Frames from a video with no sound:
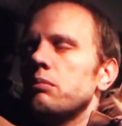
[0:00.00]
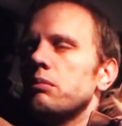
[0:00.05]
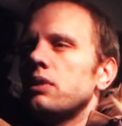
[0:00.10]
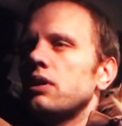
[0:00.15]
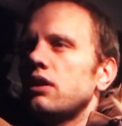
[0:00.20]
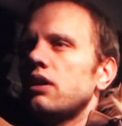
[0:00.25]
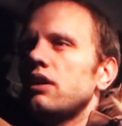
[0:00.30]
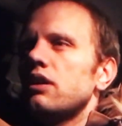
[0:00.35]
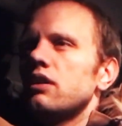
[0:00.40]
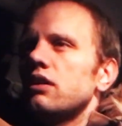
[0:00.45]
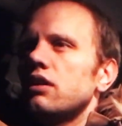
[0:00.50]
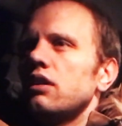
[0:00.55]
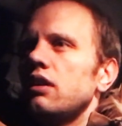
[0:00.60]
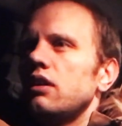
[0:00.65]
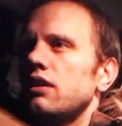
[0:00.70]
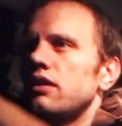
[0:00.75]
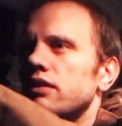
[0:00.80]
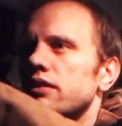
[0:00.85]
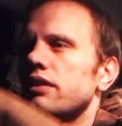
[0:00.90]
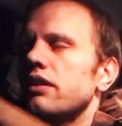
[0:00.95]
But
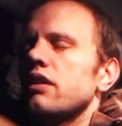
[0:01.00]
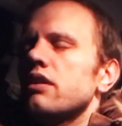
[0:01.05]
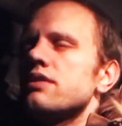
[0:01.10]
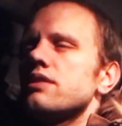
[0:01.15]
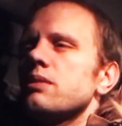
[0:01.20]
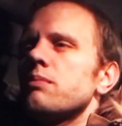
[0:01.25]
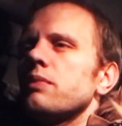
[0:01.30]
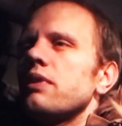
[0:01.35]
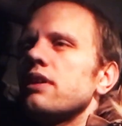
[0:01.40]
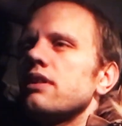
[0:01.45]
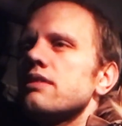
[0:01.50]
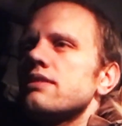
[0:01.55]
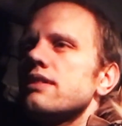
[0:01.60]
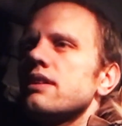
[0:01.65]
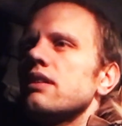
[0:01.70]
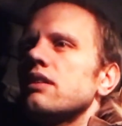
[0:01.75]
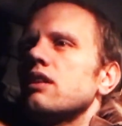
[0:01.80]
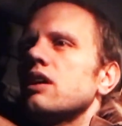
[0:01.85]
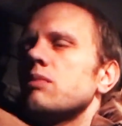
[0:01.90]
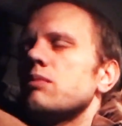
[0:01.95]
there are some things
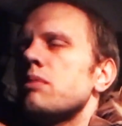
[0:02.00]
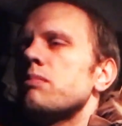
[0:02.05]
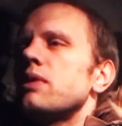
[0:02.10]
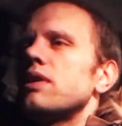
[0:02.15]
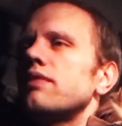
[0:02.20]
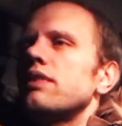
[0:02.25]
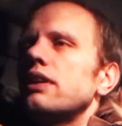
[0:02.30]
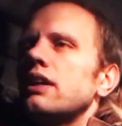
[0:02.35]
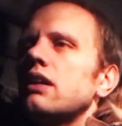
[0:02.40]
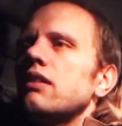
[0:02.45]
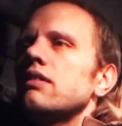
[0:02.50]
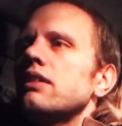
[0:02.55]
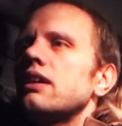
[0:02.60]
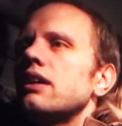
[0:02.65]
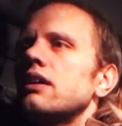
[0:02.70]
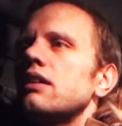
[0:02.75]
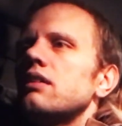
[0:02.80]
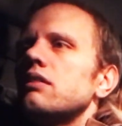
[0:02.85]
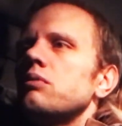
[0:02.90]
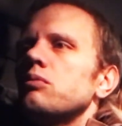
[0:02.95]
that come up every now and
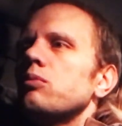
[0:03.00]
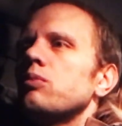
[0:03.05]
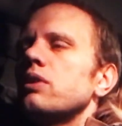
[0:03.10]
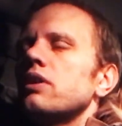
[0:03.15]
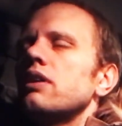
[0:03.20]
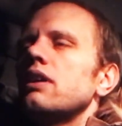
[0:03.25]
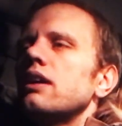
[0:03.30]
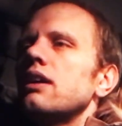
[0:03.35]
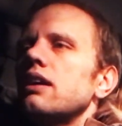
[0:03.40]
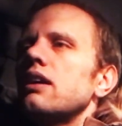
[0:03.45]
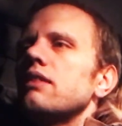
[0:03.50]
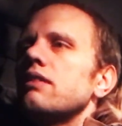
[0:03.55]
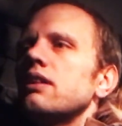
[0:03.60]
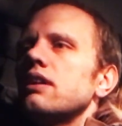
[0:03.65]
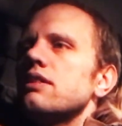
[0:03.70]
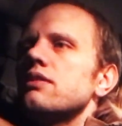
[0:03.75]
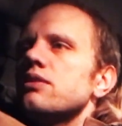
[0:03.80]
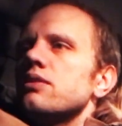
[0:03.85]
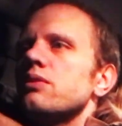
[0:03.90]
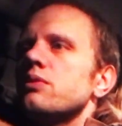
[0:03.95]
then where I
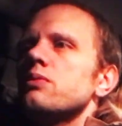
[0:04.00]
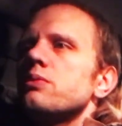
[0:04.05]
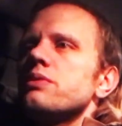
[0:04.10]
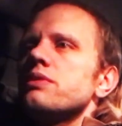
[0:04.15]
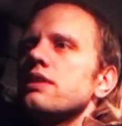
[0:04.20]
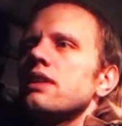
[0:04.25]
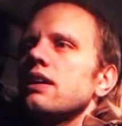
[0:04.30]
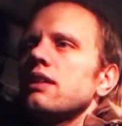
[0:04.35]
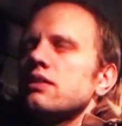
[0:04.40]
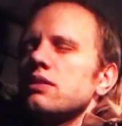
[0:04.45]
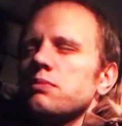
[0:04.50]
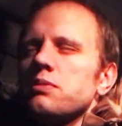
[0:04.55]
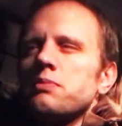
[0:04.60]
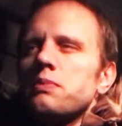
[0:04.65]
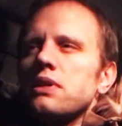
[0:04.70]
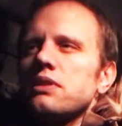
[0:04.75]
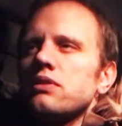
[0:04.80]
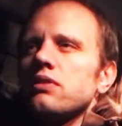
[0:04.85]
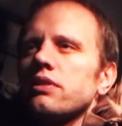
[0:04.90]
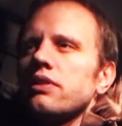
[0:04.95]
get to use like some
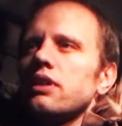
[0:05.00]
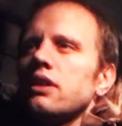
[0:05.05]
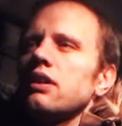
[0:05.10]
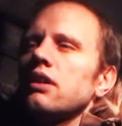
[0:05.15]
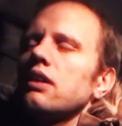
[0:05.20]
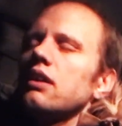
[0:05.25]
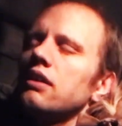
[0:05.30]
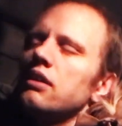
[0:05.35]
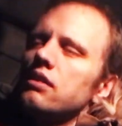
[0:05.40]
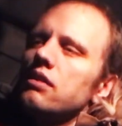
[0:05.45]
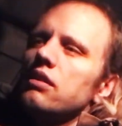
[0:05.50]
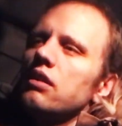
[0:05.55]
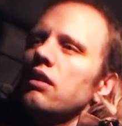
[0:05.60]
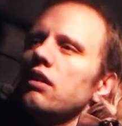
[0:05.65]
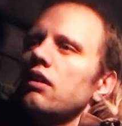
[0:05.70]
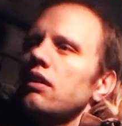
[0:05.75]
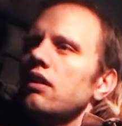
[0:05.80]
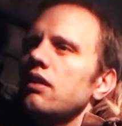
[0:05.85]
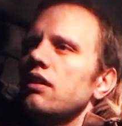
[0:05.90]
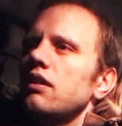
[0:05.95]
special thing, and
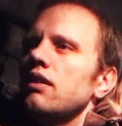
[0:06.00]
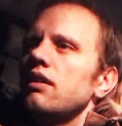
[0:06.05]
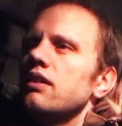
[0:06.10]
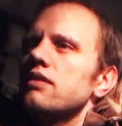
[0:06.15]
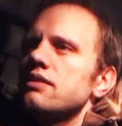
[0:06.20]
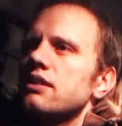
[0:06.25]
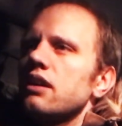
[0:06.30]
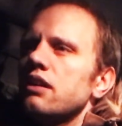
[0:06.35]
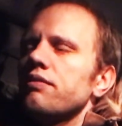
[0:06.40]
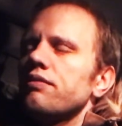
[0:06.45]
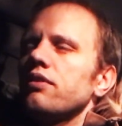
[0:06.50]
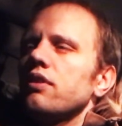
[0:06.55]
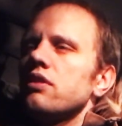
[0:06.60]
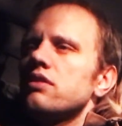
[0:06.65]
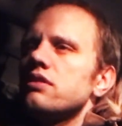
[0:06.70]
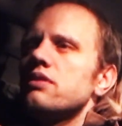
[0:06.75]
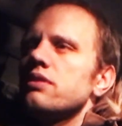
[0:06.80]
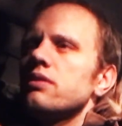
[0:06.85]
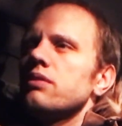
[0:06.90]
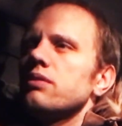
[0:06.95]
it's kind of
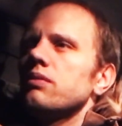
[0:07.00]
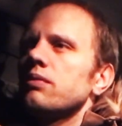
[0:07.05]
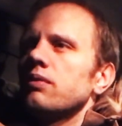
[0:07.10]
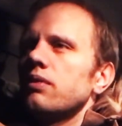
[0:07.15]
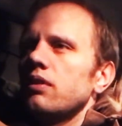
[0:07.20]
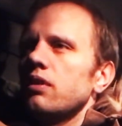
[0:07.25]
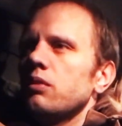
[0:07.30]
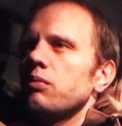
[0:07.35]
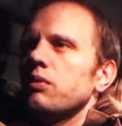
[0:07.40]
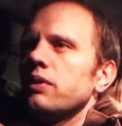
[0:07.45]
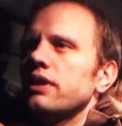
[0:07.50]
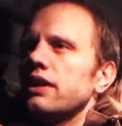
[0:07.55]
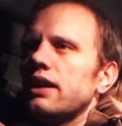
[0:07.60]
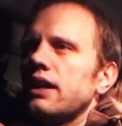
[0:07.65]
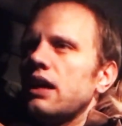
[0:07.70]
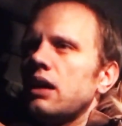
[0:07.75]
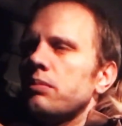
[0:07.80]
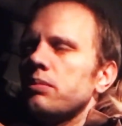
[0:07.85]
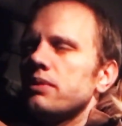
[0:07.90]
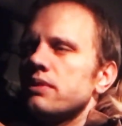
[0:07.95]
fun too when
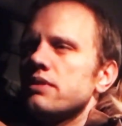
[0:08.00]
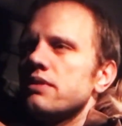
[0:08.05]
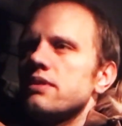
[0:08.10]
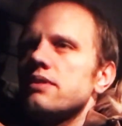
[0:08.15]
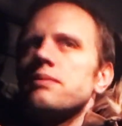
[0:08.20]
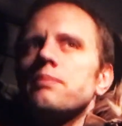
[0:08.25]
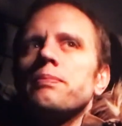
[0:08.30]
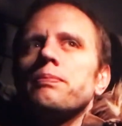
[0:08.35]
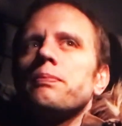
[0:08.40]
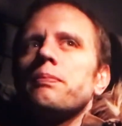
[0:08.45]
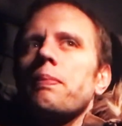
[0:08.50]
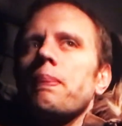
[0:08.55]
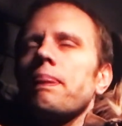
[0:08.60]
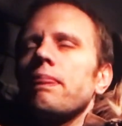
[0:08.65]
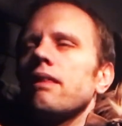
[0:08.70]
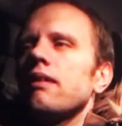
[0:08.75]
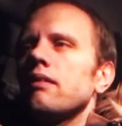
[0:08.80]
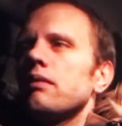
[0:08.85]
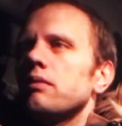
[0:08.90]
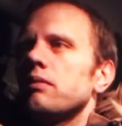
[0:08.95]
that happens.
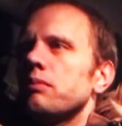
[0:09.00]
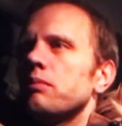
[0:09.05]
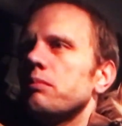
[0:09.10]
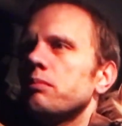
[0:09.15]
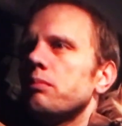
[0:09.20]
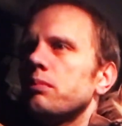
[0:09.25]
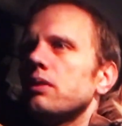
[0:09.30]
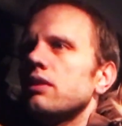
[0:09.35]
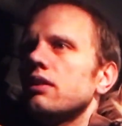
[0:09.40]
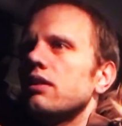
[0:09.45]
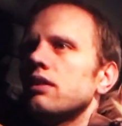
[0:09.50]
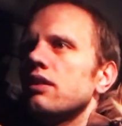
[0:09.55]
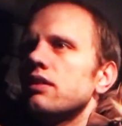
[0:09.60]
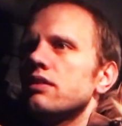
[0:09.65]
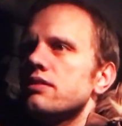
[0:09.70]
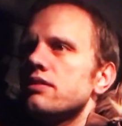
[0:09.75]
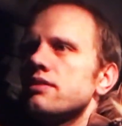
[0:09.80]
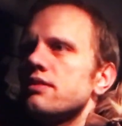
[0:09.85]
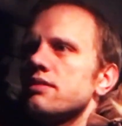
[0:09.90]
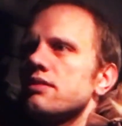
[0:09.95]

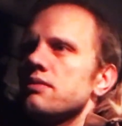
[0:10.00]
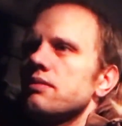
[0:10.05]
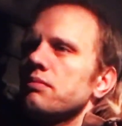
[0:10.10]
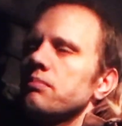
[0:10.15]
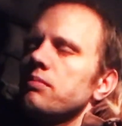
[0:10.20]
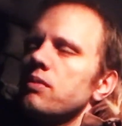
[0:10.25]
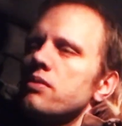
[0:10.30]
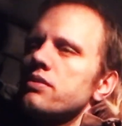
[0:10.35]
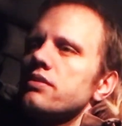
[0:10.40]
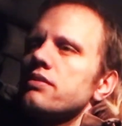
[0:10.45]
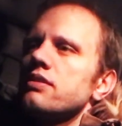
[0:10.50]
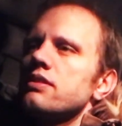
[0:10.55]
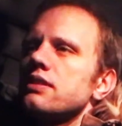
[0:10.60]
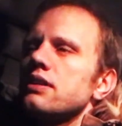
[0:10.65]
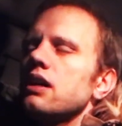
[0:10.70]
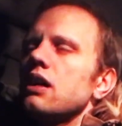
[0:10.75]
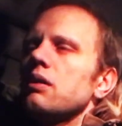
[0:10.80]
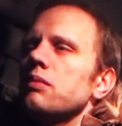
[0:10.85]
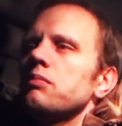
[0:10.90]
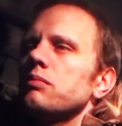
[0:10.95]
But most of the
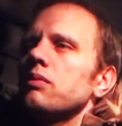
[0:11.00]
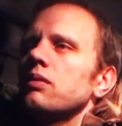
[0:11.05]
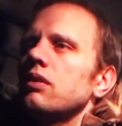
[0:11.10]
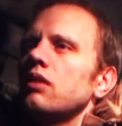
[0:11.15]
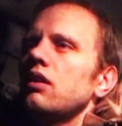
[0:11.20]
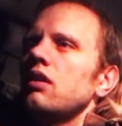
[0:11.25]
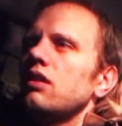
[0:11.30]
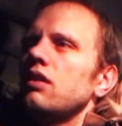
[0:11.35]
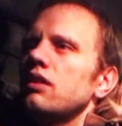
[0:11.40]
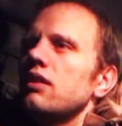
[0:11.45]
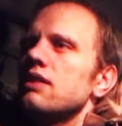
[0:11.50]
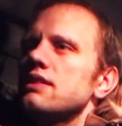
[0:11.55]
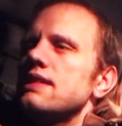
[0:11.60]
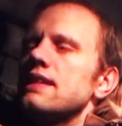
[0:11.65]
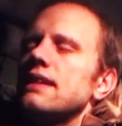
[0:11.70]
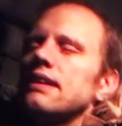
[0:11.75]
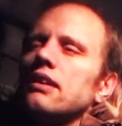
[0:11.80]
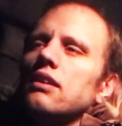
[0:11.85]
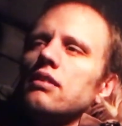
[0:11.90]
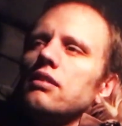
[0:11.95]
time, it's
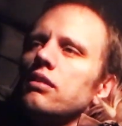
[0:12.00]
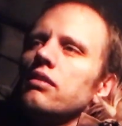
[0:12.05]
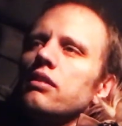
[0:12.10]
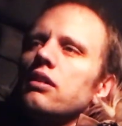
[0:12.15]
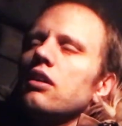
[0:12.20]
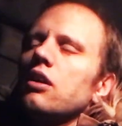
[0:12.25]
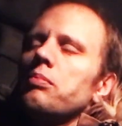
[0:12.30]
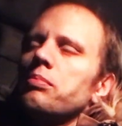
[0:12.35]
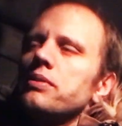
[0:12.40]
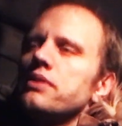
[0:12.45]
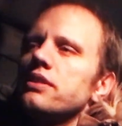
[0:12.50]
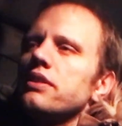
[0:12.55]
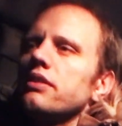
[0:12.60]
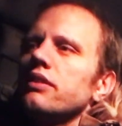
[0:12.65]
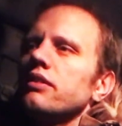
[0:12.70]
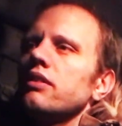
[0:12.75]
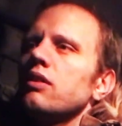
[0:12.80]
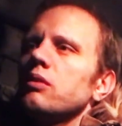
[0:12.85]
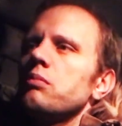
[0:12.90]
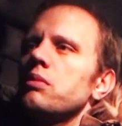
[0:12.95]
like you're a carpenter,
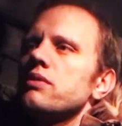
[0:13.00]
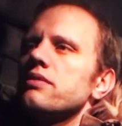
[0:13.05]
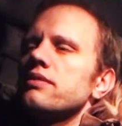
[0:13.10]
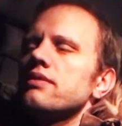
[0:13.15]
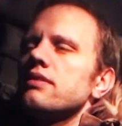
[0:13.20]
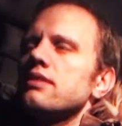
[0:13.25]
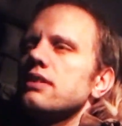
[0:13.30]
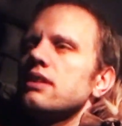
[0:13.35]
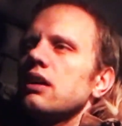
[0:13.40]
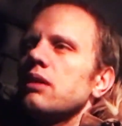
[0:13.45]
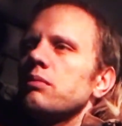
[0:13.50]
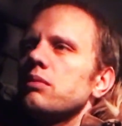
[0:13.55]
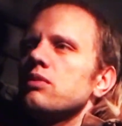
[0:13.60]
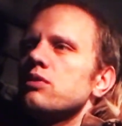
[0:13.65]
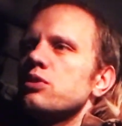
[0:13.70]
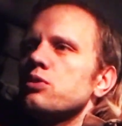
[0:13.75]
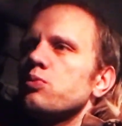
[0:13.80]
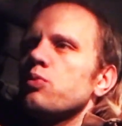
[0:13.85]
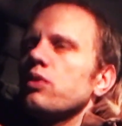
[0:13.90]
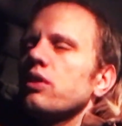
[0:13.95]
you know, most of the time you're
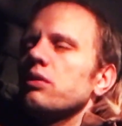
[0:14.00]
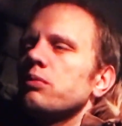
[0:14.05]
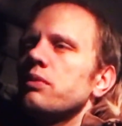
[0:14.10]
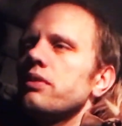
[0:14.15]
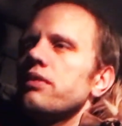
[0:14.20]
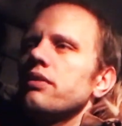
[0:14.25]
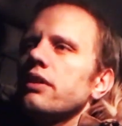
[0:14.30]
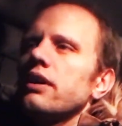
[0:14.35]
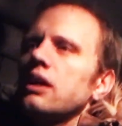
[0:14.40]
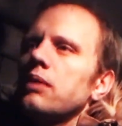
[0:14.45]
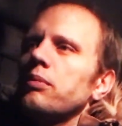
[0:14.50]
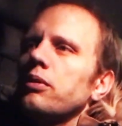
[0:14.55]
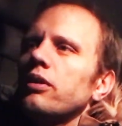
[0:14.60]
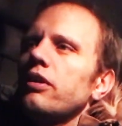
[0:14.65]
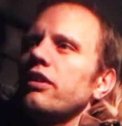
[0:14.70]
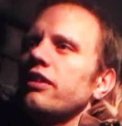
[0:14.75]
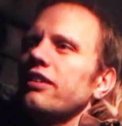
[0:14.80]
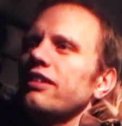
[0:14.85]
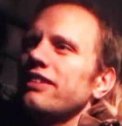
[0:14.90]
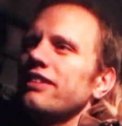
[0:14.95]
just working with your hammer.